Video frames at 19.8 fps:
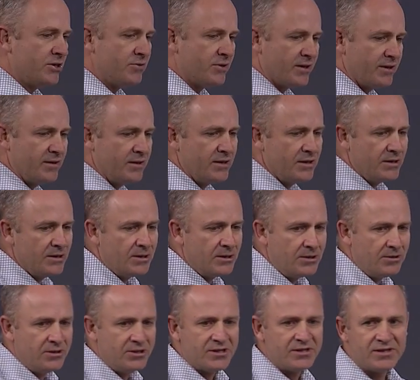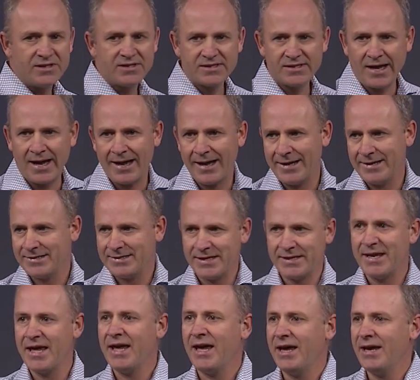you can, you can just decide
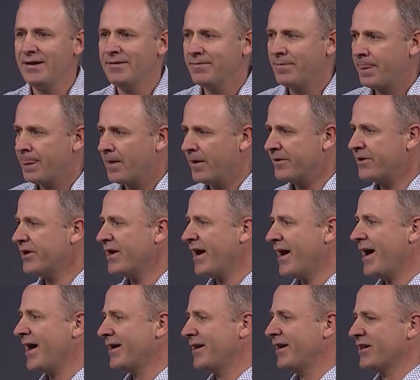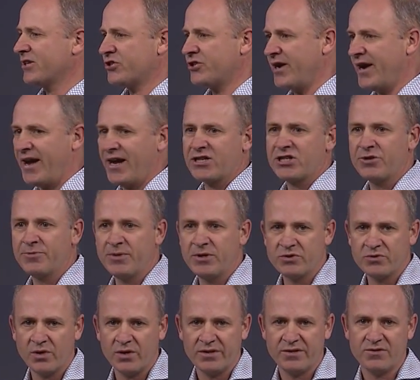today, I'm going to add an extra attribute
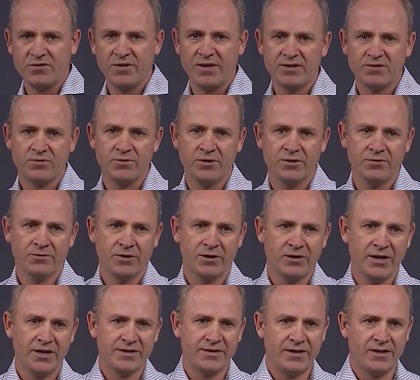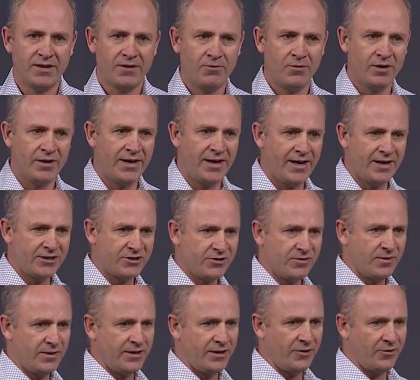to all these events we're, we're collecting. I want to
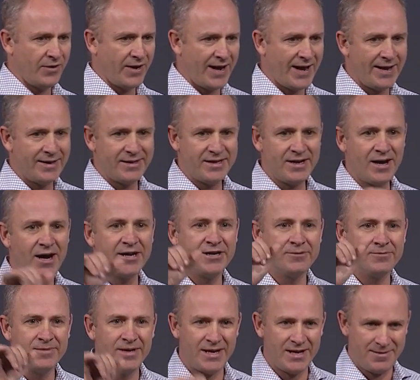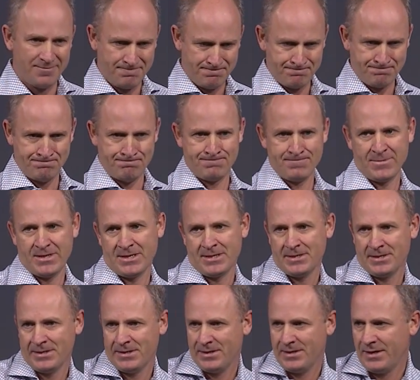you know, add the item name
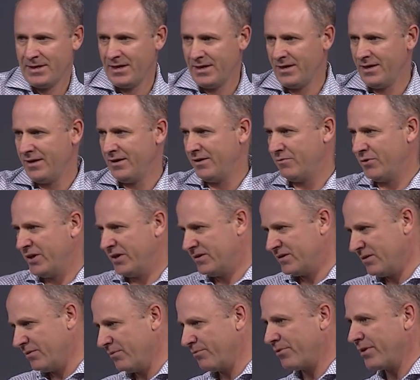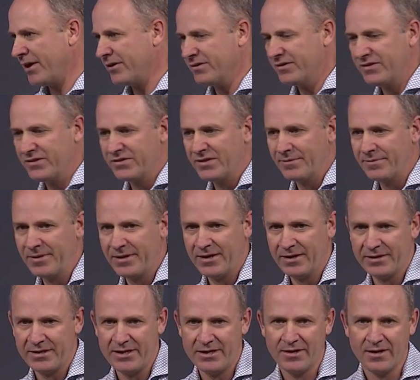and any, when someone browses something on
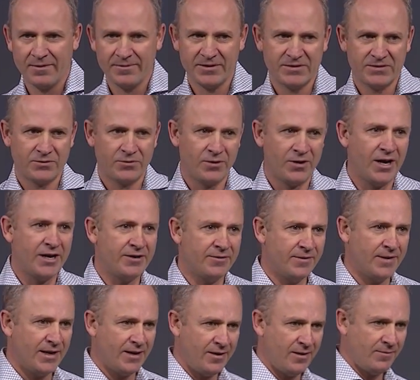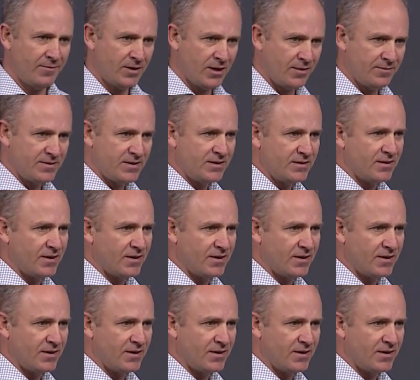the e-commerce store, item name comes into